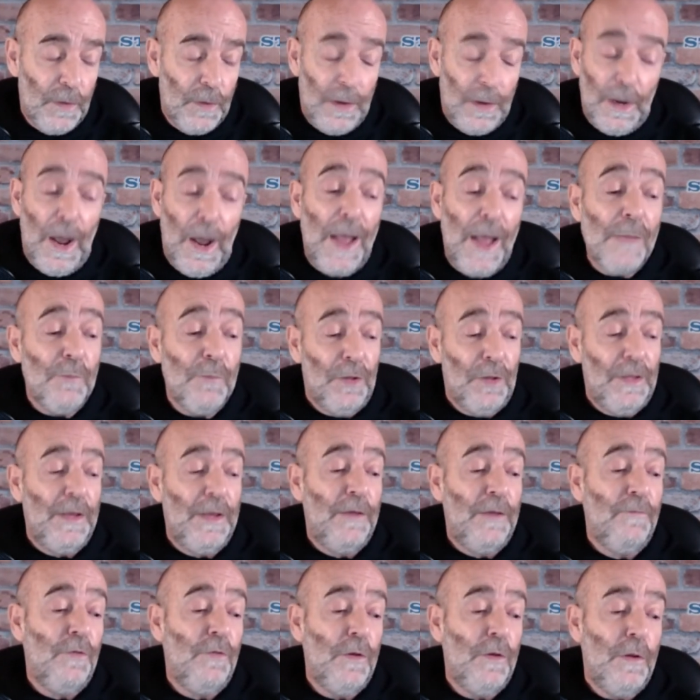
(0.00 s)
And I
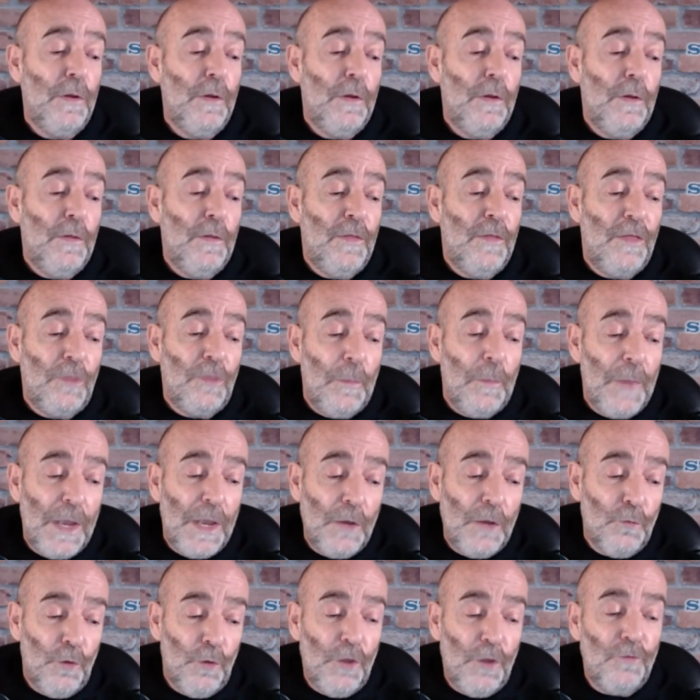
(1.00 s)
believe that the
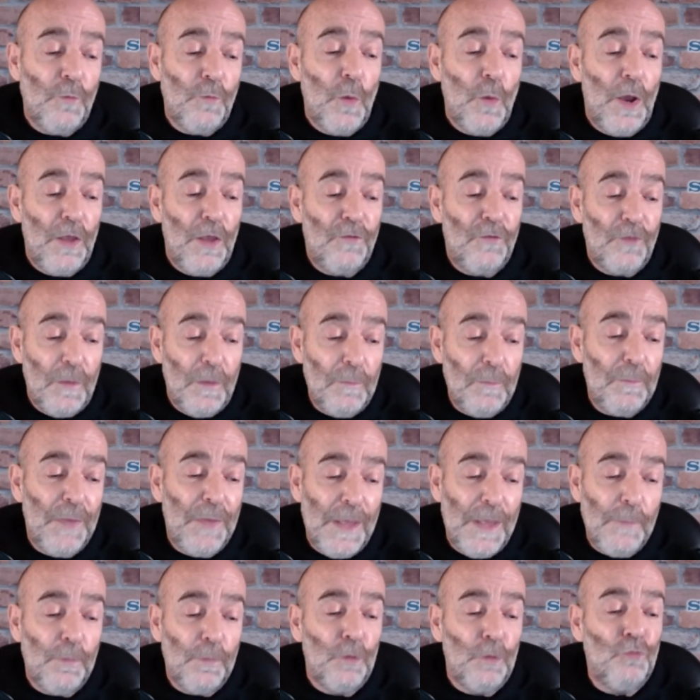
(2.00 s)
main reason why some
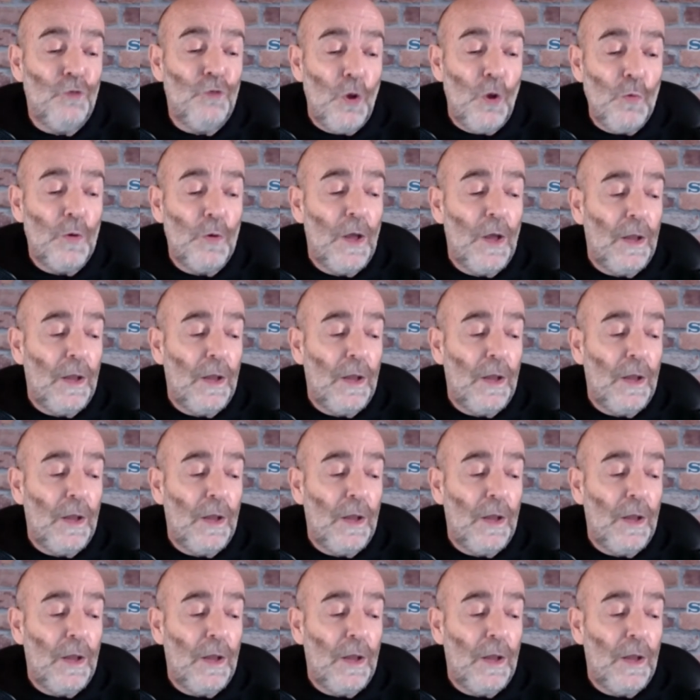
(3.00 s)
people don't